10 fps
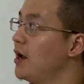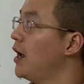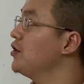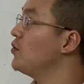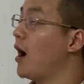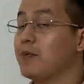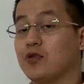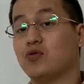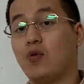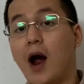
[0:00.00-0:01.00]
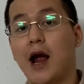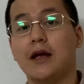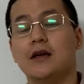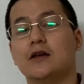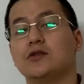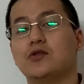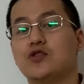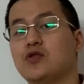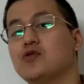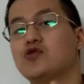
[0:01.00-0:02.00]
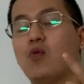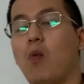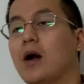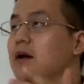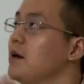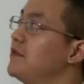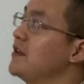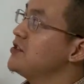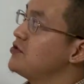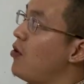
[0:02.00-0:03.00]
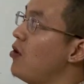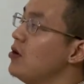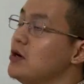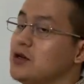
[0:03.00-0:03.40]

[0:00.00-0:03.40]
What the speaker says: and you have the right to choose one of these doors